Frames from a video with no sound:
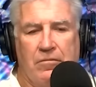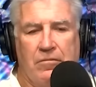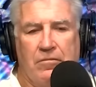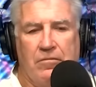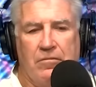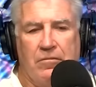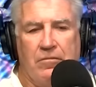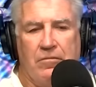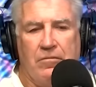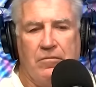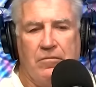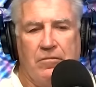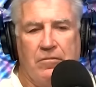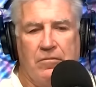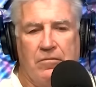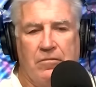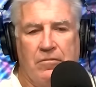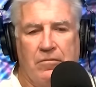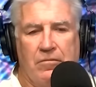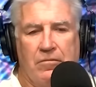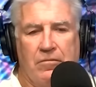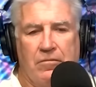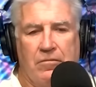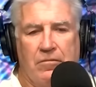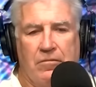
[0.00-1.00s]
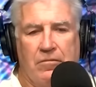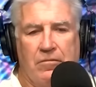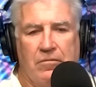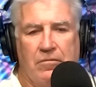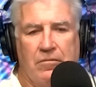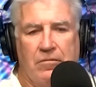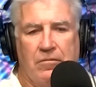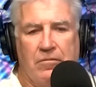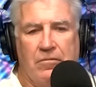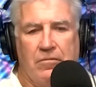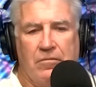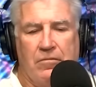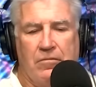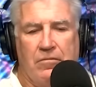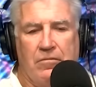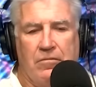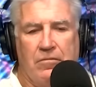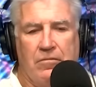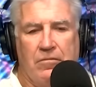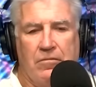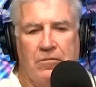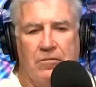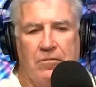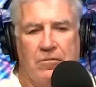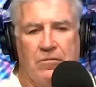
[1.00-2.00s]

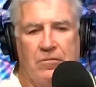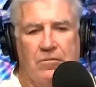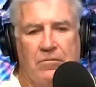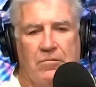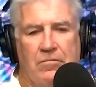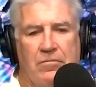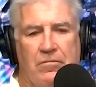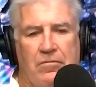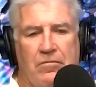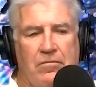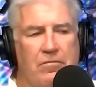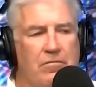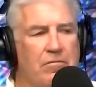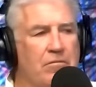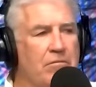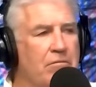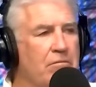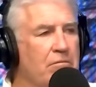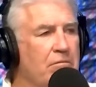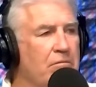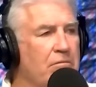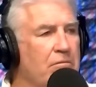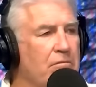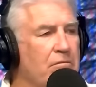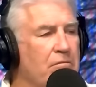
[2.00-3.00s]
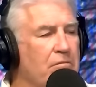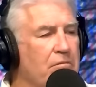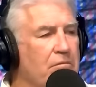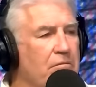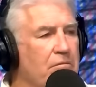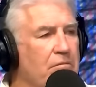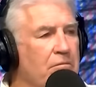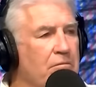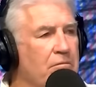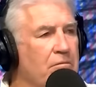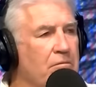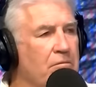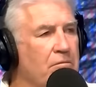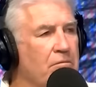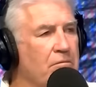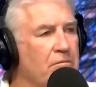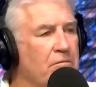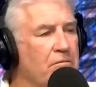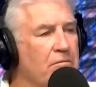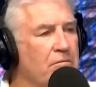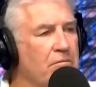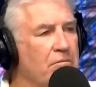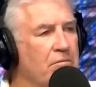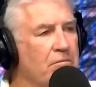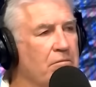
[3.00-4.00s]

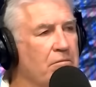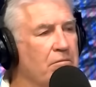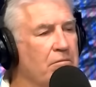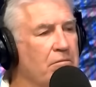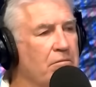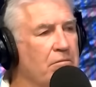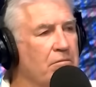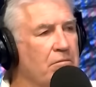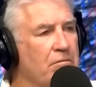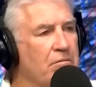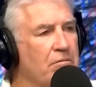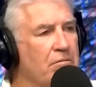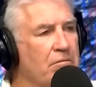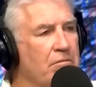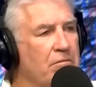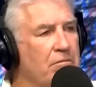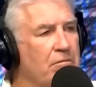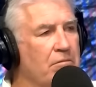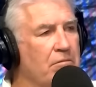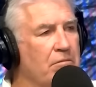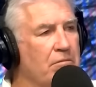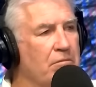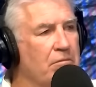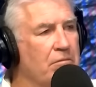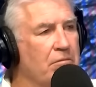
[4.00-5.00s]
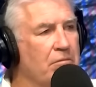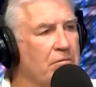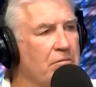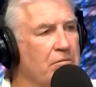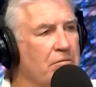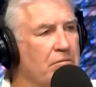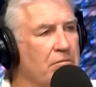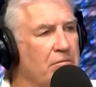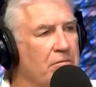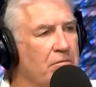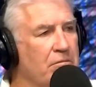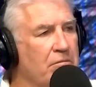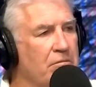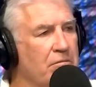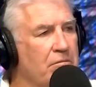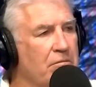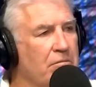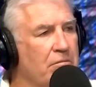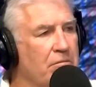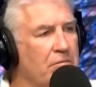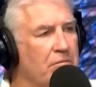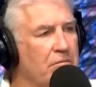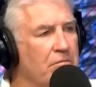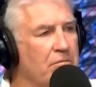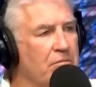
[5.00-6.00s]

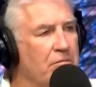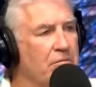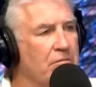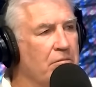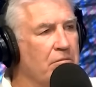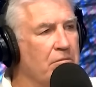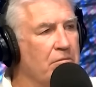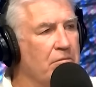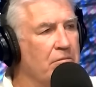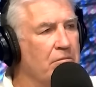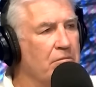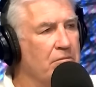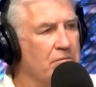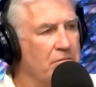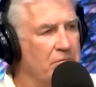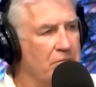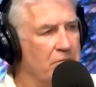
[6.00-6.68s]
No words are spoken by the person on screen.